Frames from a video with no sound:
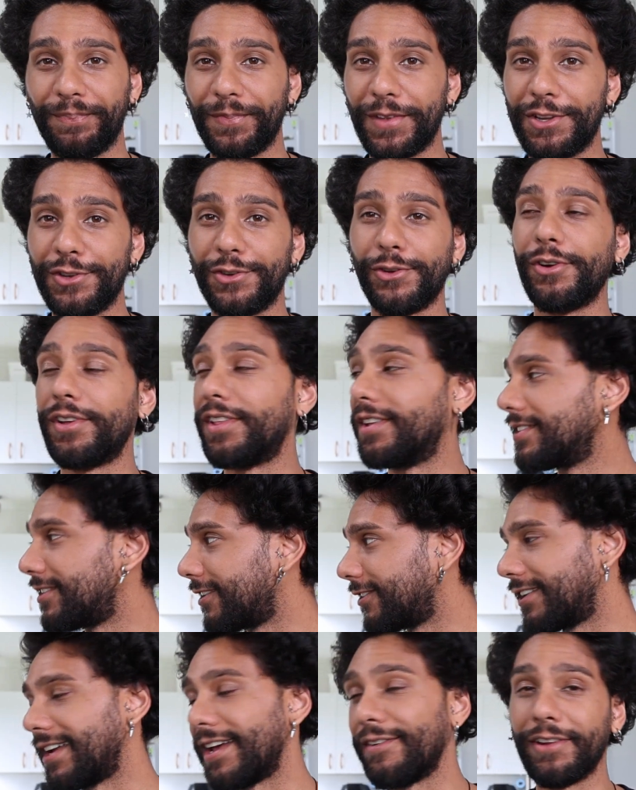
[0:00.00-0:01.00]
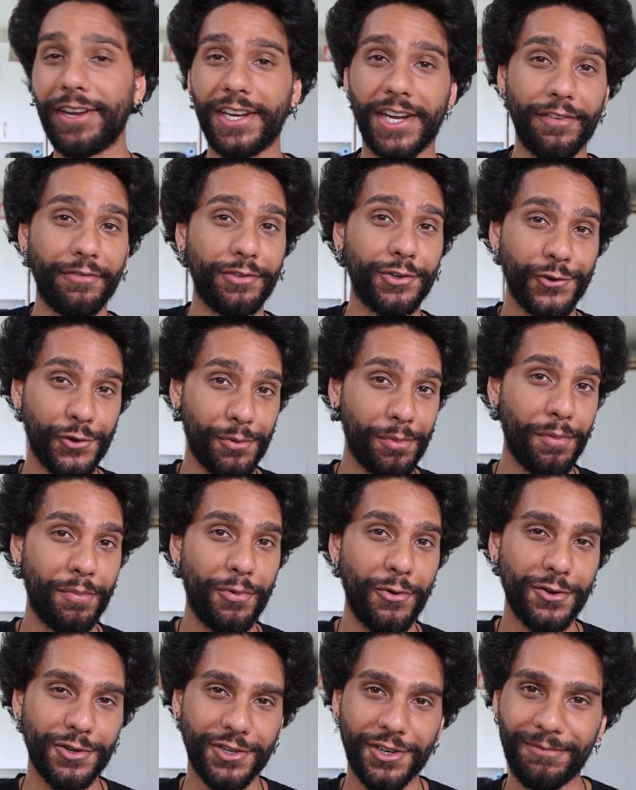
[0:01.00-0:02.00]
enjoy this. I'm gonna have another triple
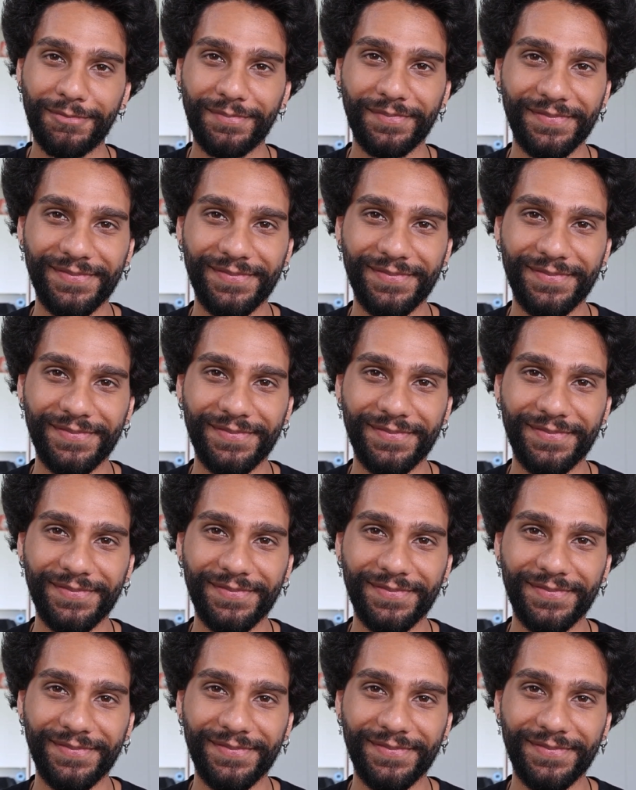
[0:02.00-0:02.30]
portion.